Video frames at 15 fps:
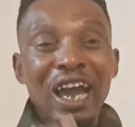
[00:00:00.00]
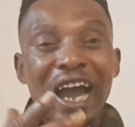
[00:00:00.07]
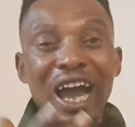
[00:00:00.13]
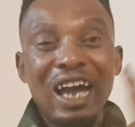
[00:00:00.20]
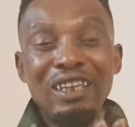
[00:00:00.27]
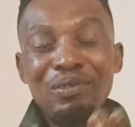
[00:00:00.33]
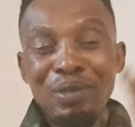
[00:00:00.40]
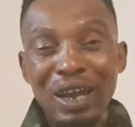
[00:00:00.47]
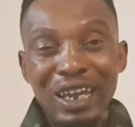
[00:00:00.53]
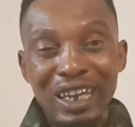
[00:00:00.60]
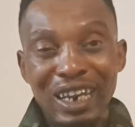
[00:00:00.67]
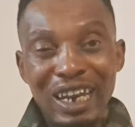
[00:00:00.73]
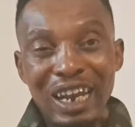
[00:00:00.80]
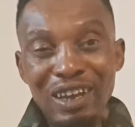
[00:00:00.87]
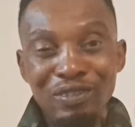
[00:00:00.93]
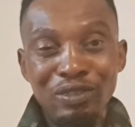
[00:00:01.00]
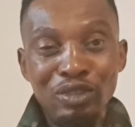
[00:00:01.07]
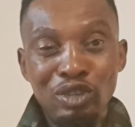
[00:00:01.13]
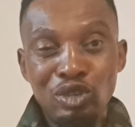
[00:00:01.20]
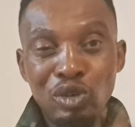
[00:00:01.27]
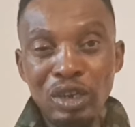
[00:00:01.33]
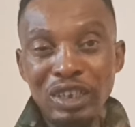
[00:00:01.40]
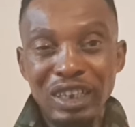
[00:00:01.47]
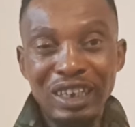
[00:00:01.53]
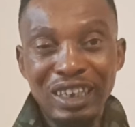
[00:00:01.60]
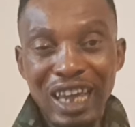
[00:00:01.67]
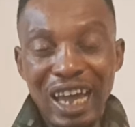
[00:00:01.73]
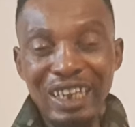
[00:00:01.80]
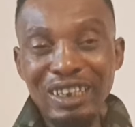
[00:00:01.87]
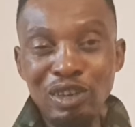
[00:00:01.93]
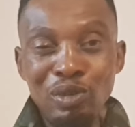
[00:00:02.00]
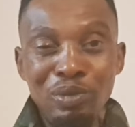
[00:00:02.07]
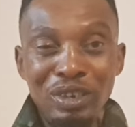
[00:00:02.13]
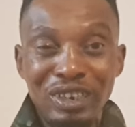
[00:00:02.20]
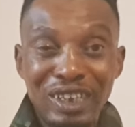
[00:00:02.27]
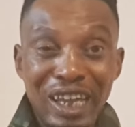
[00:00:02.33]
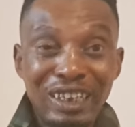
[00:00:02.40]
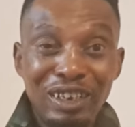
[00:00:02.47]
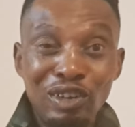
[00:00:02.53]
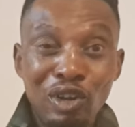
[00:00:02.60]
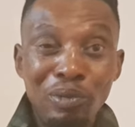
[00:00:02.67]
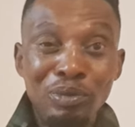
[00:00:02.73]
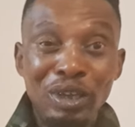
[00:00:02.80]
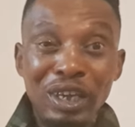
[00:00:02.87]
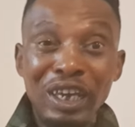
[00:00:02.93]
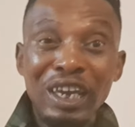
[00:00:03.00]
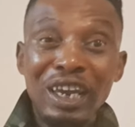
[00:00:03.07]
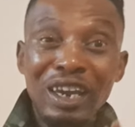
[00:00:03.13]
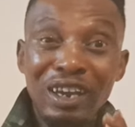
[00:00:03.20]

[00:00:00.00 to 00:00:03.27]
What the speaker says: And by 11:20, 11:30, we'll be starting up the